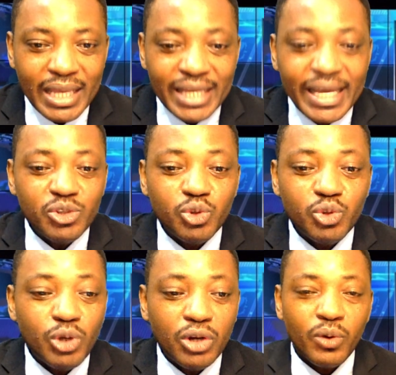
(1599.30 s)
In case you
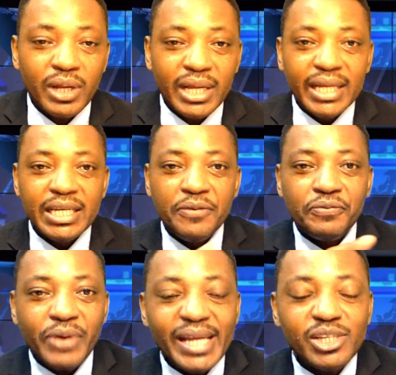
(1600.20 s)
don't know, the
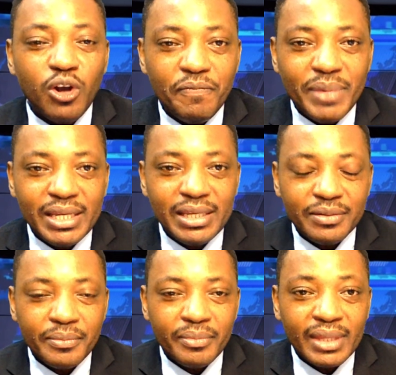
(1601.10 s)
French government
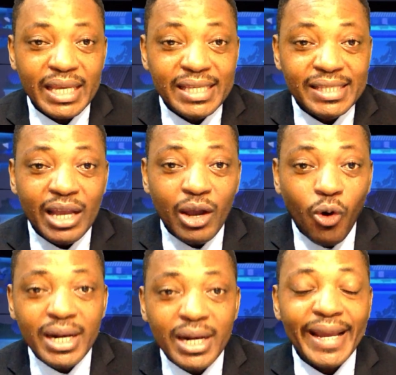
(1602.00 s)
is the
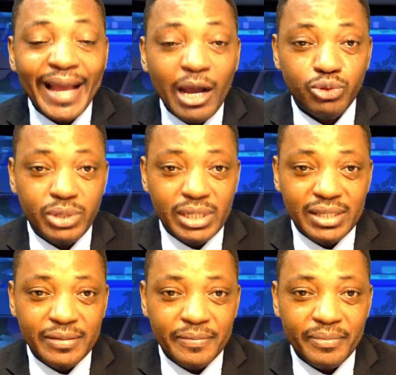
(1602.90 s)
only country
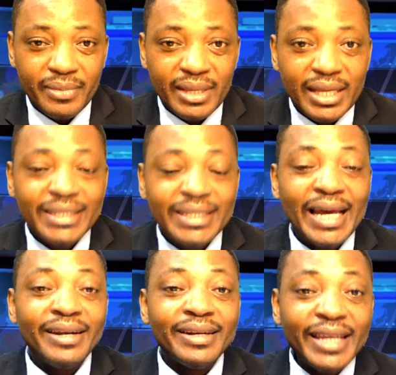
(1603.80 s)

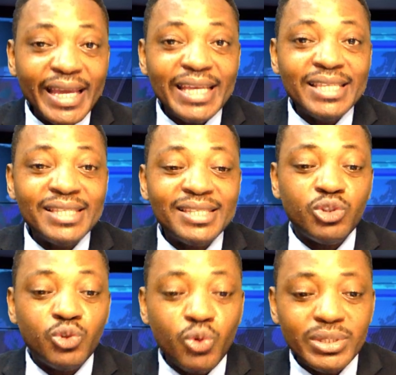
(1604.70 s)
that
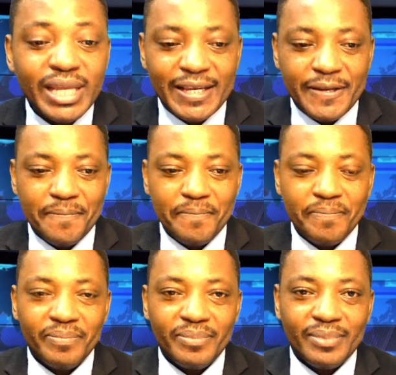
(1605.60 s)
reinstituted
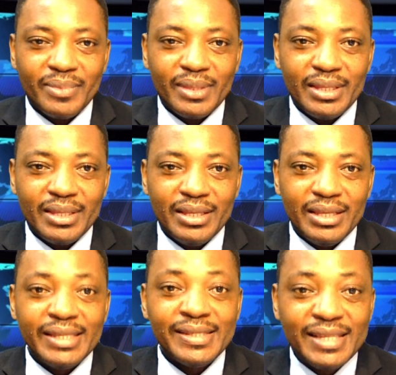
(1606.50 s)

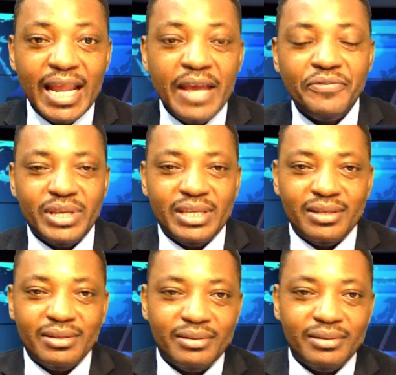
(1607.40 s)
slavery